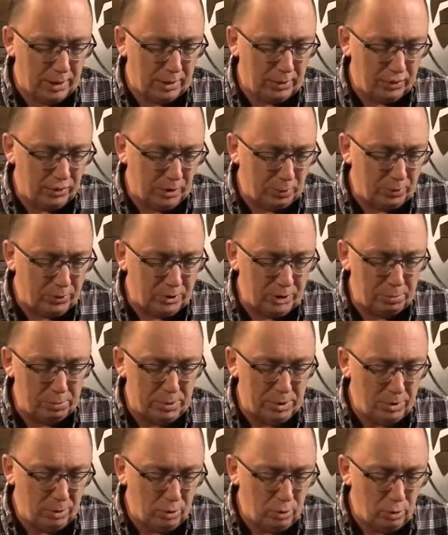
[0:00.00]
something to be
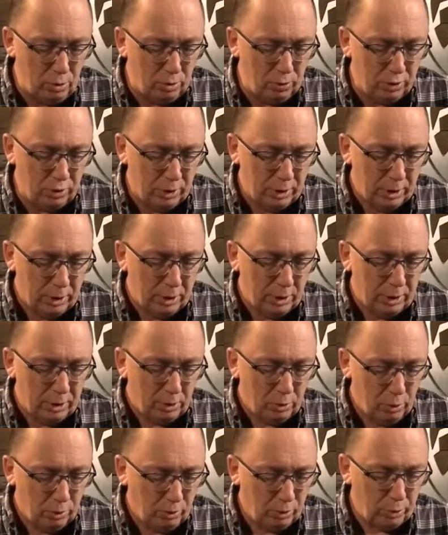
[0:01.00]
used to
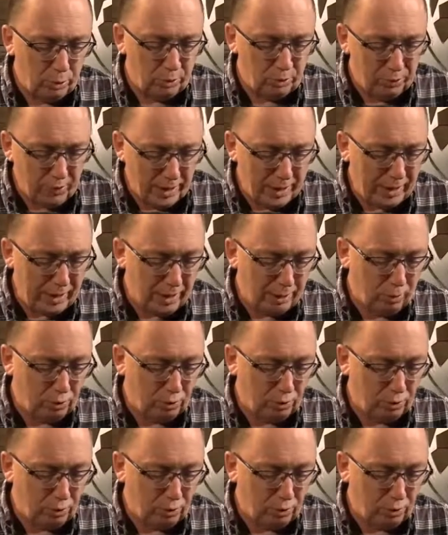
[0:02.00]
his own advantage.